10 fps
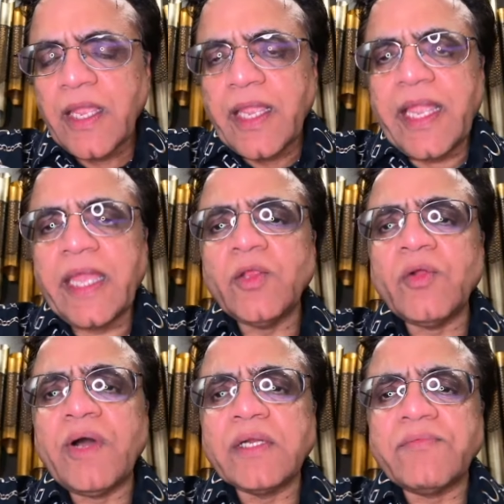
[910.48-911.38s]
And you know
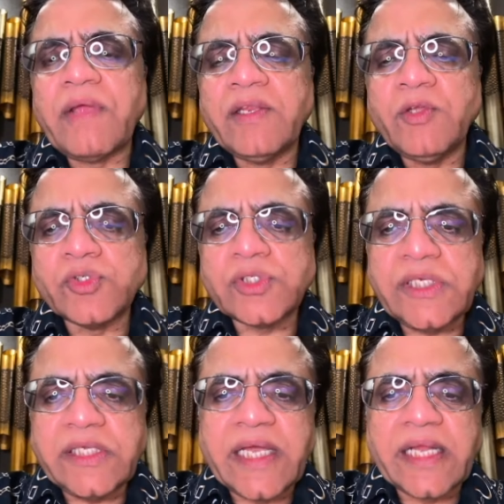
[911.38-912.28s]
what? When you
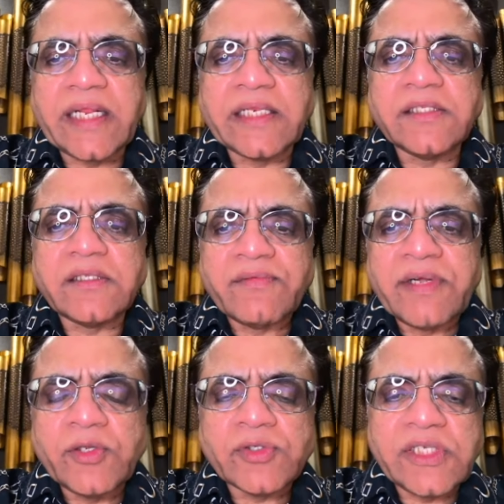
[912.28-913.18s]
see that and
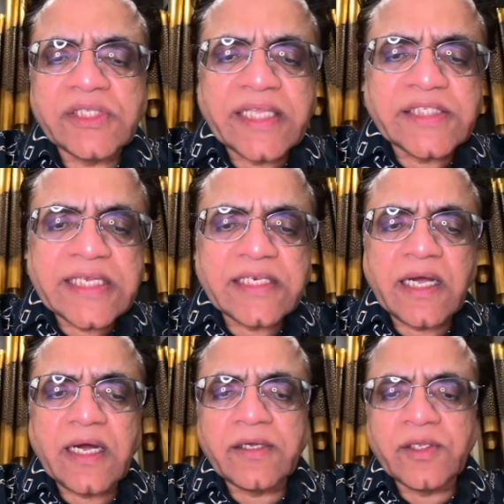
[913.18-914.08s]
when you see the
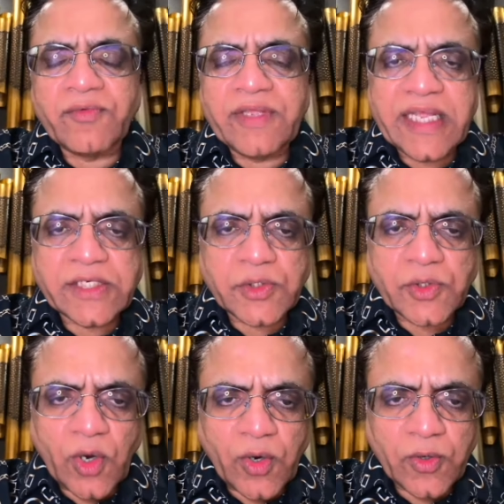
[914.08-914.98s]
agenda, you know, we get to
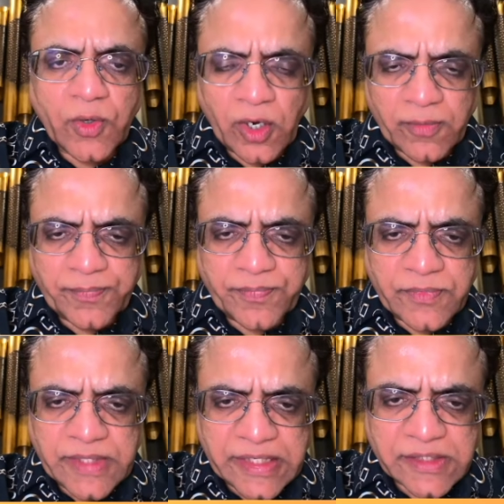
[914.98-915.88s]
know a lot of
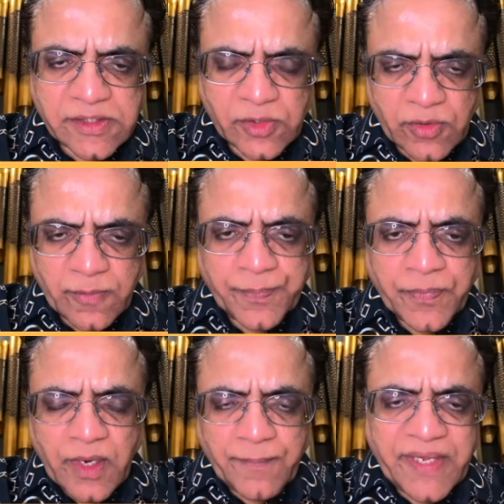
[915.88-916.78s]
things, you know,
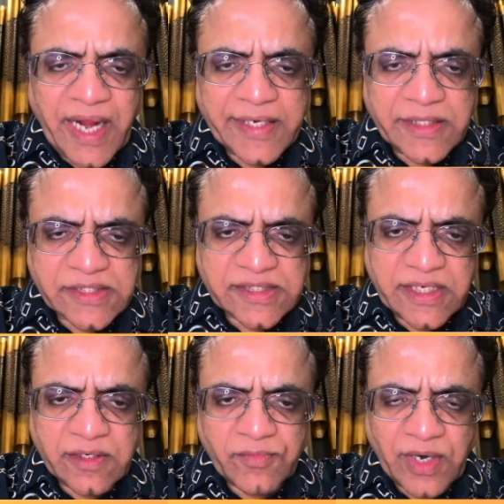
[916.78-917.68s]
behind the
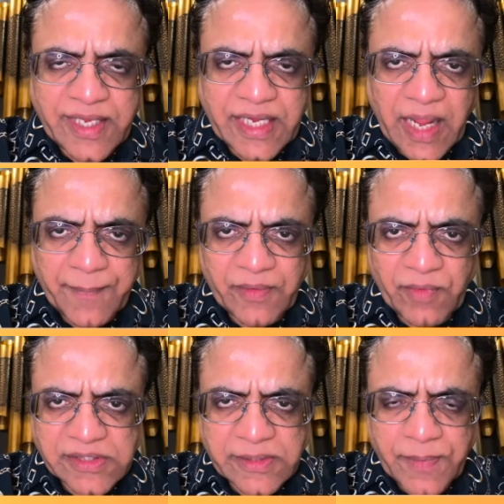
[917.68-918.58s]
scene, what can happen,
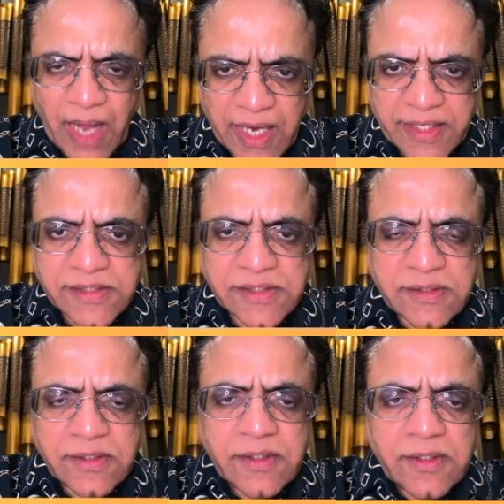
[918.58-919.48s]
what the plan is.
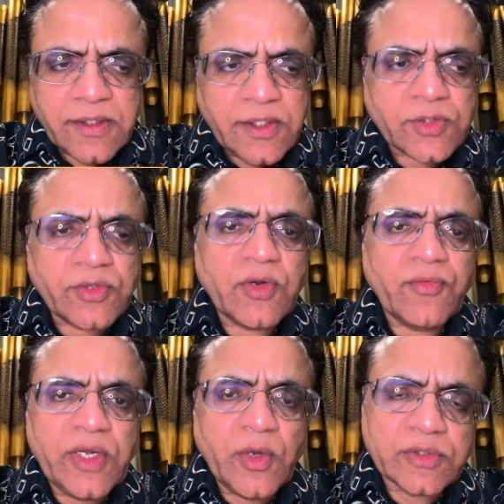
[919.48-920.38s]
So, you know,
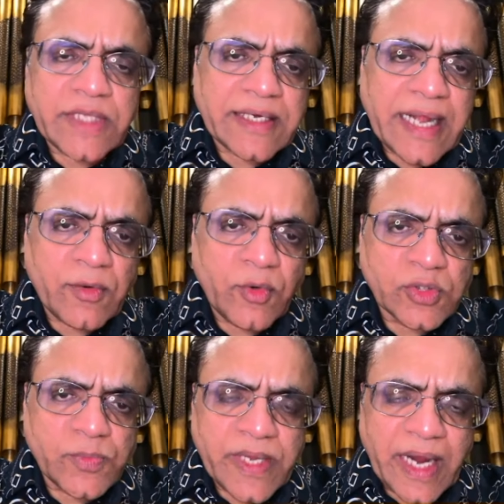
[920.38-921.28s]
we know that, like,
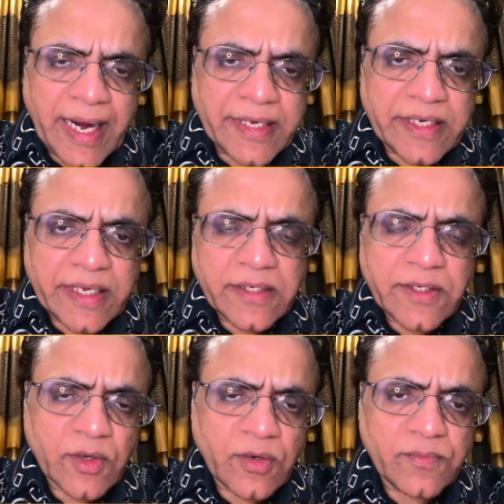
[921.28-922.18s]
who's behind and,
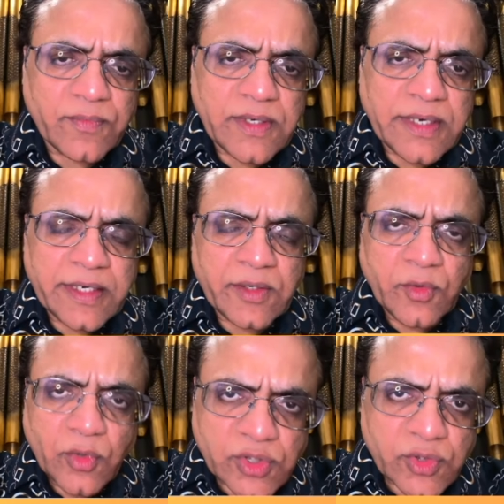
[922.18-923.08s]
you know, and
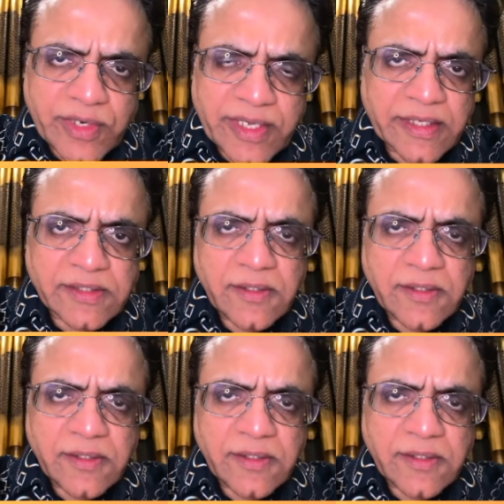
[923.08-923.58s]
who's doing it.